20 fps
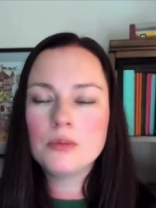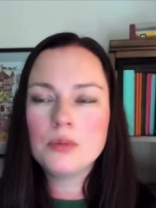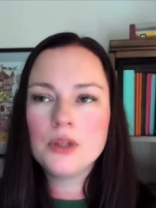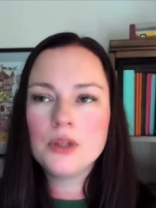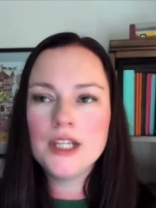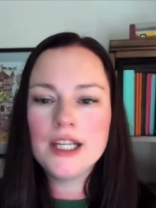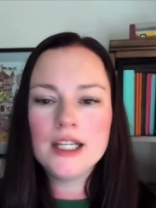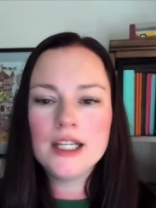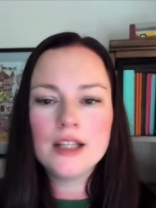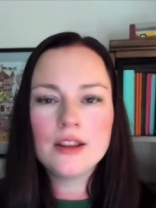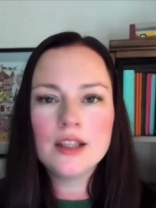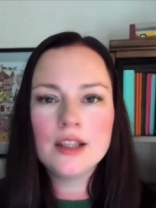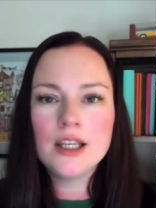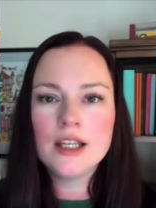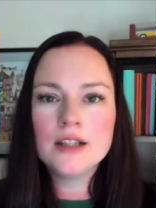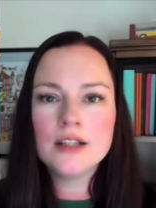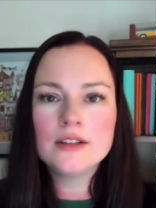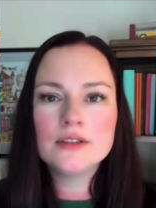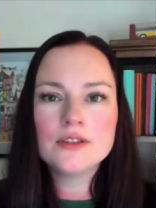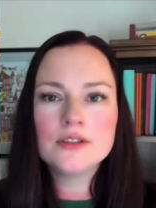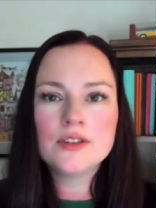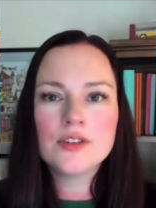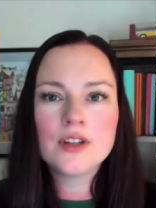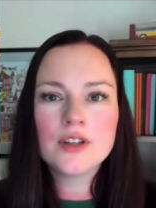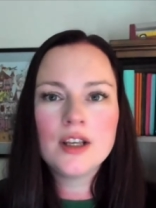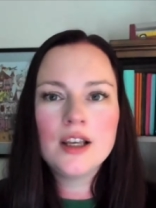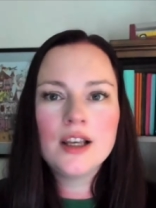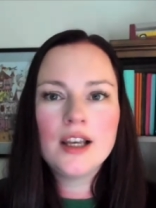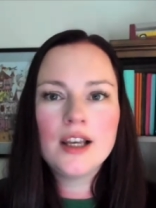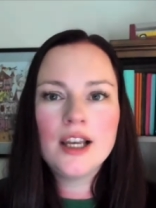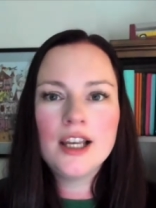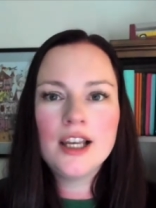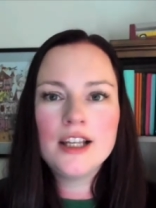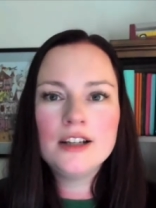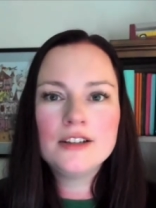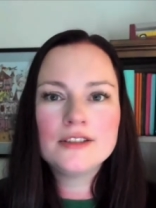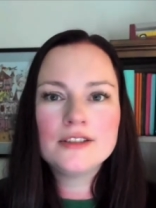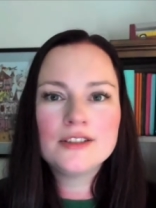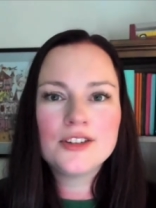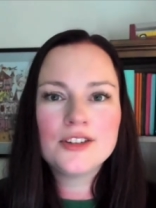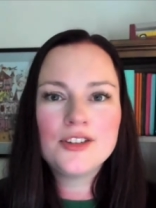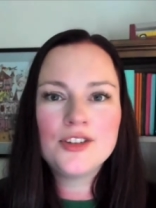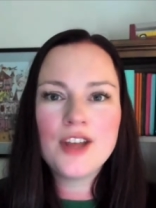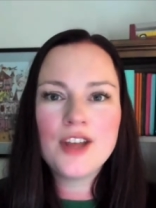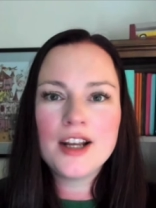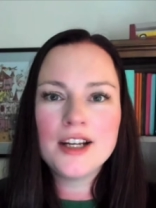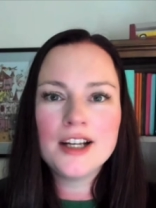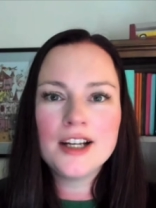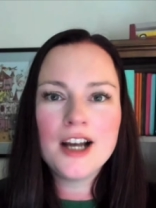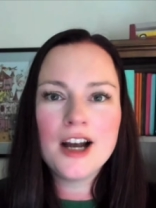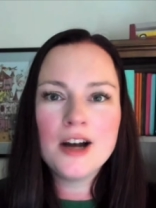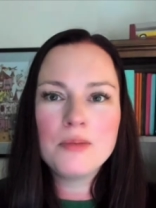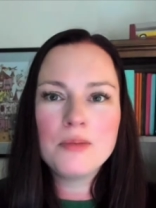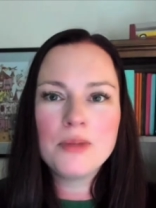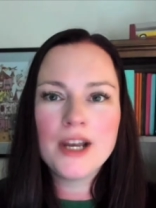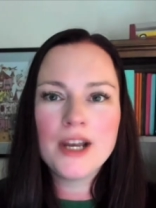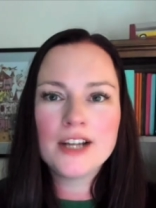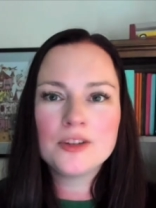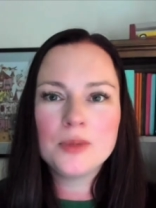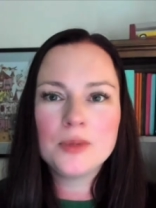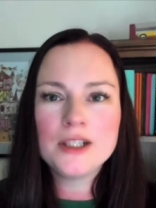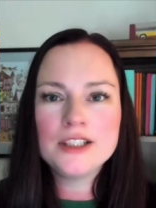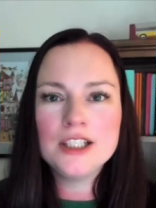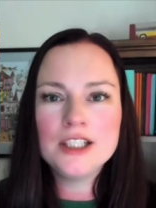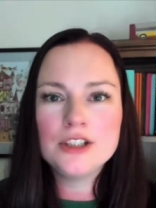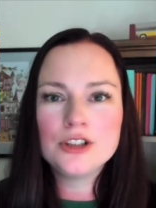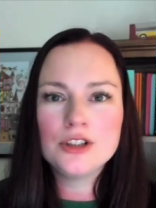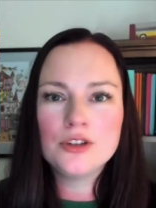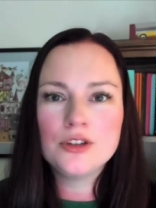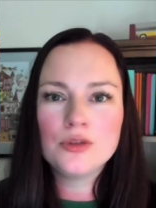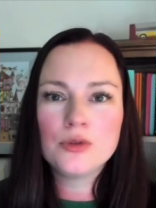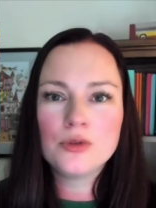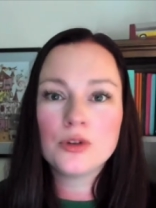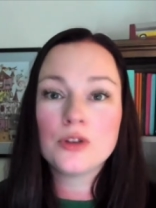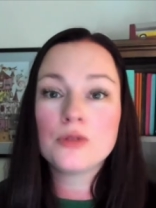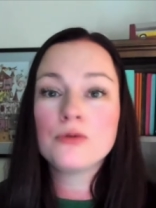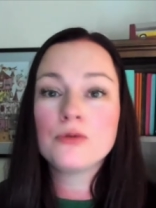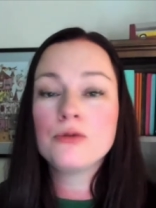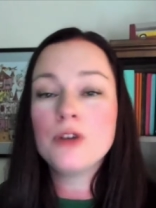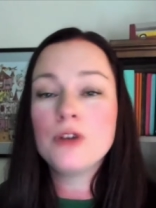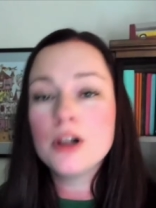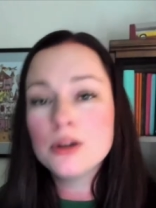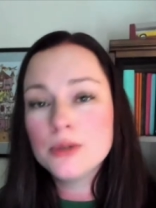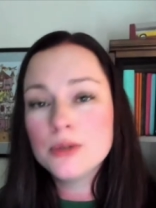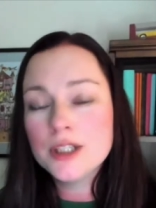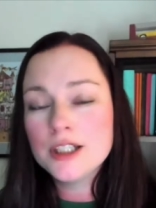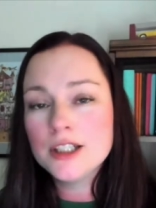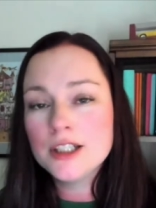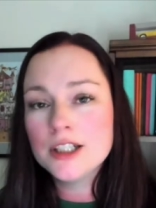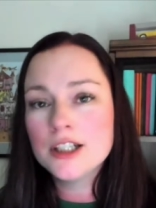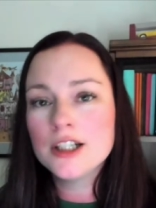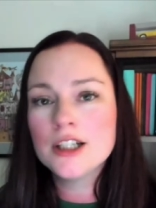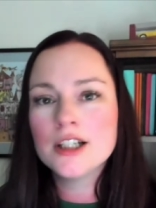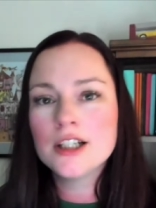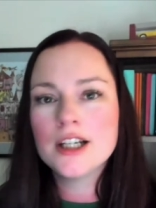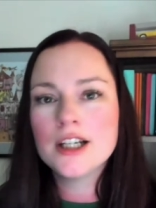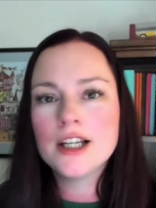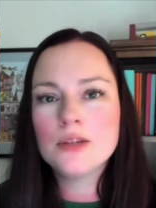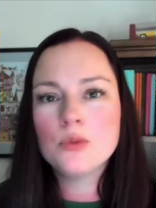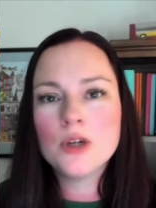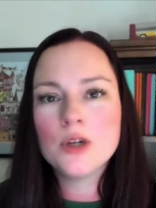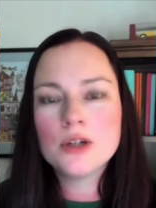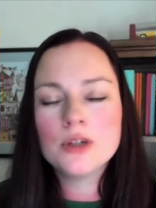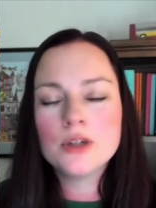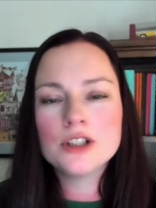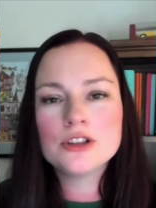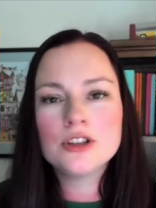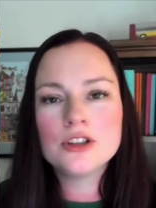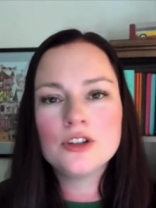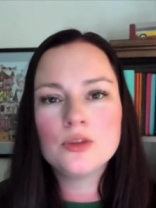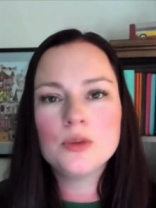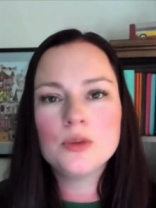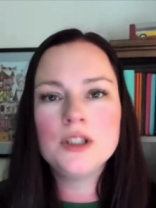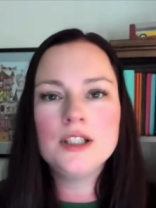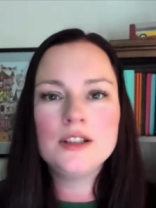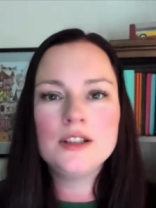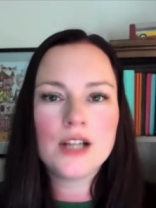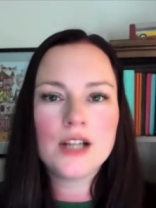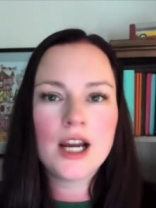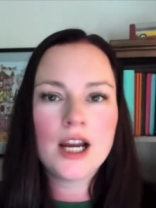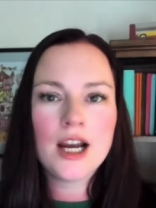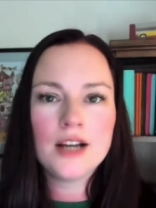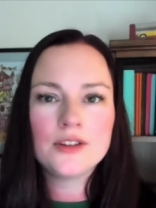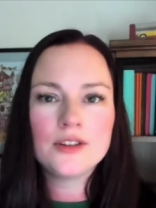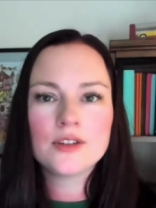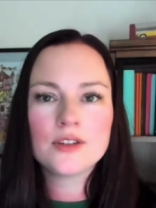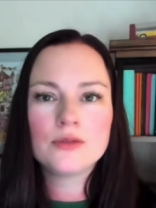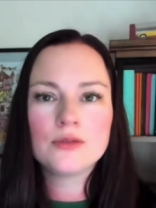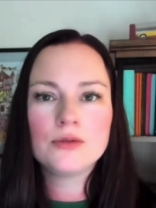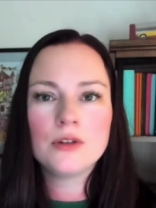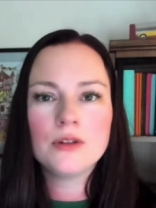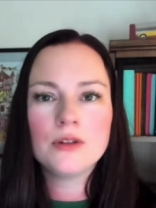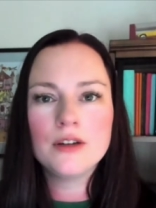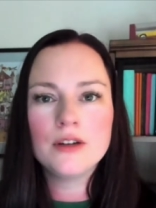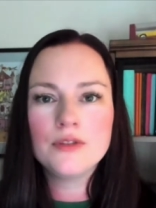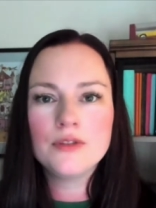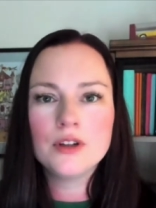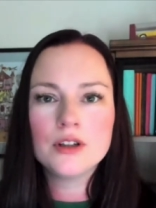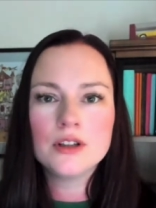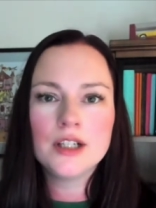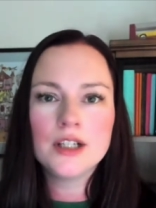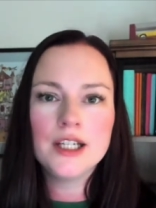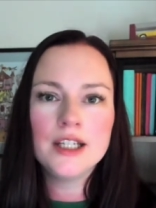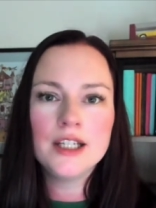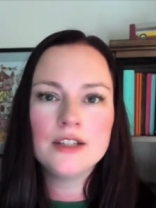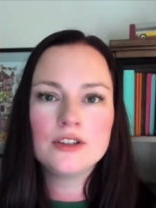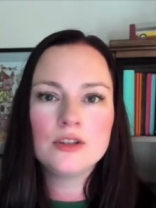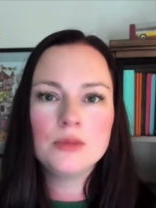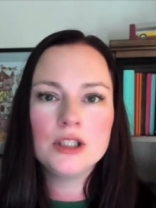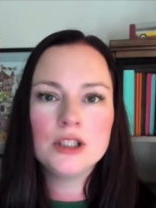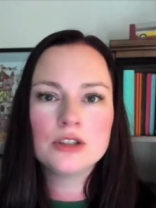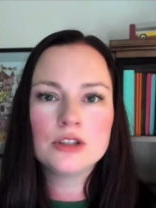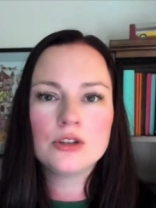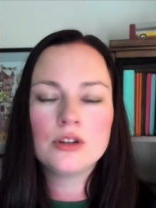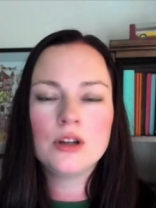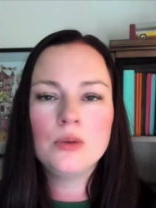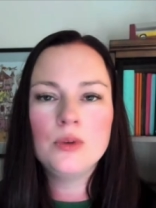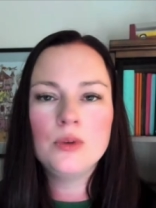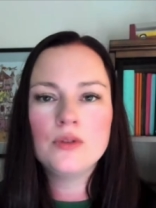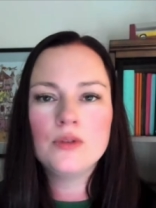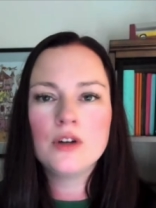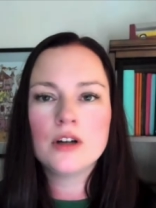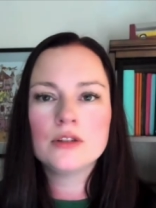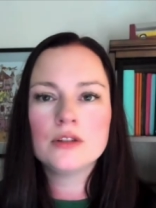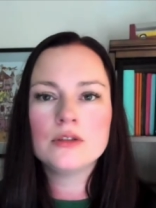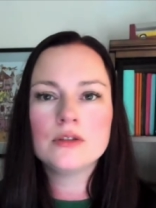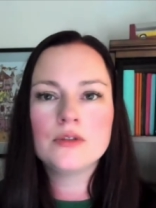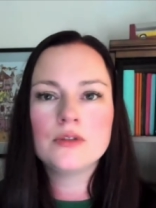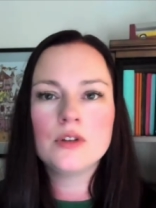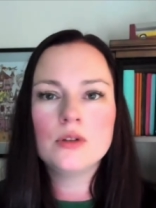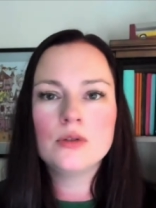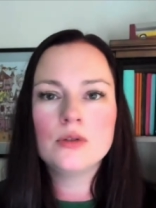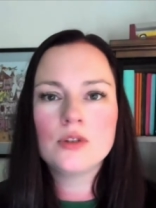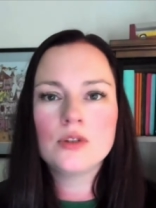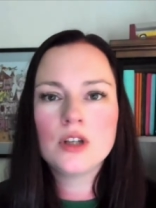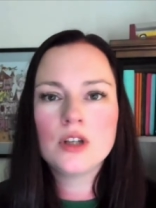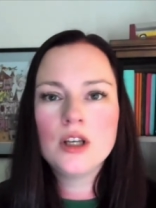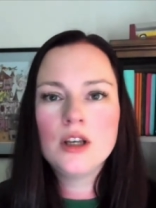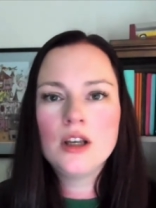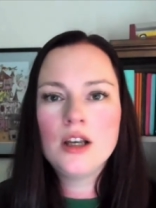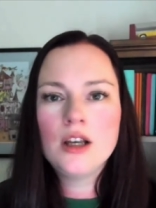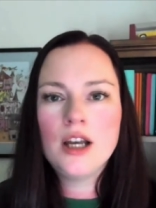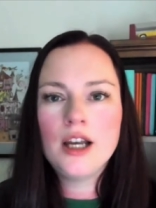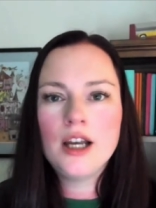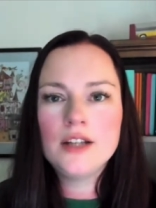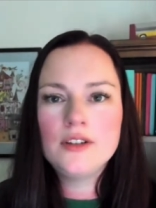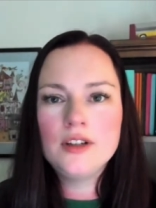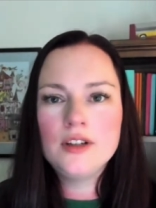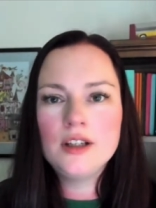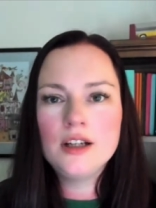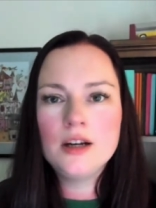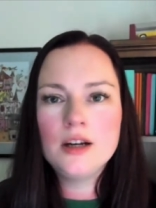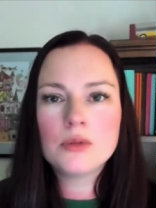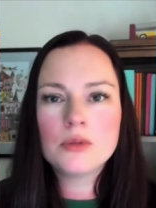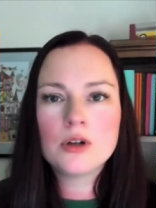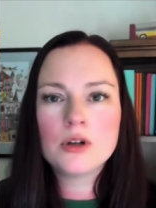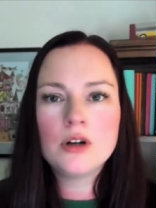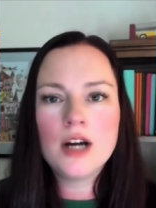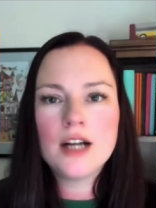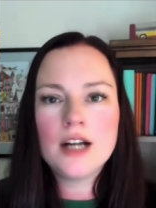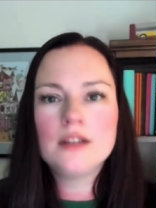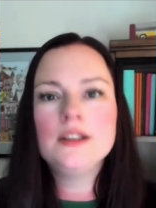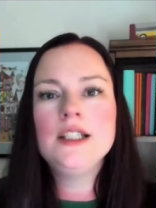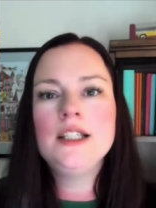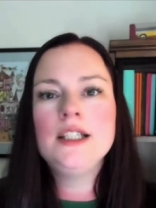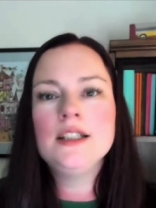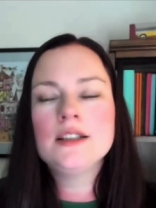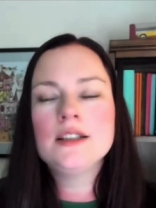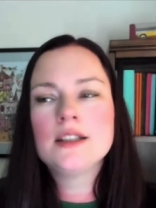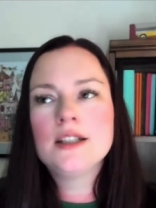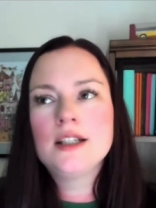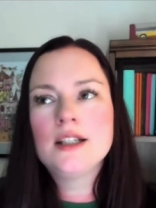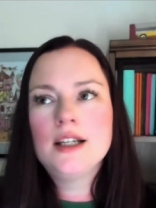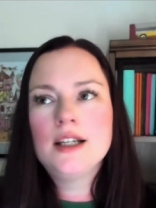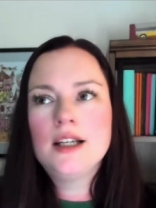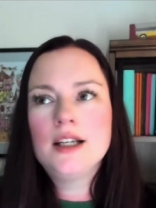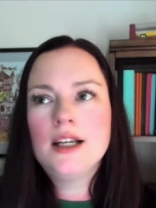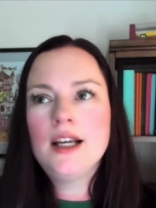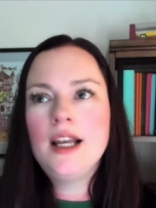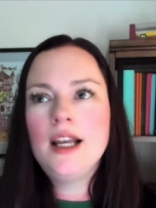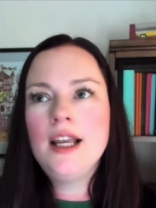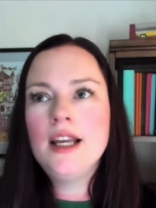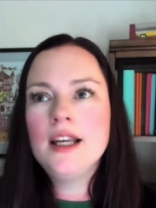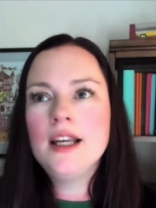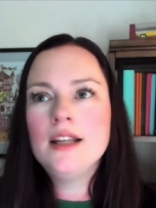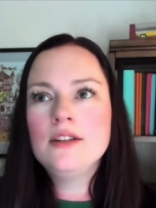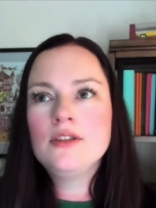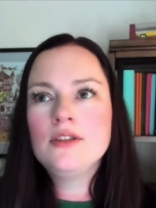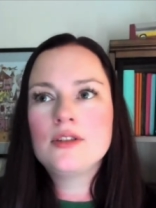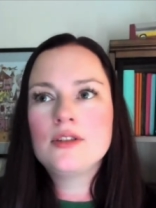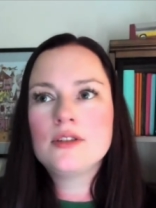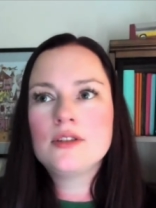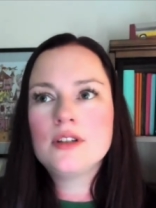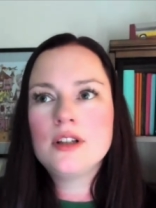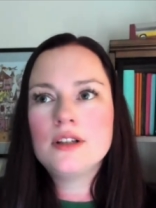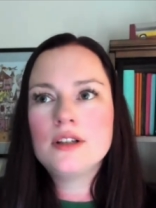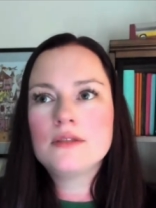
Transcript: planning things and setting up expectations for the following year and what questions we need to ask of the client to make sure that we've got all of those teed up correctly. And,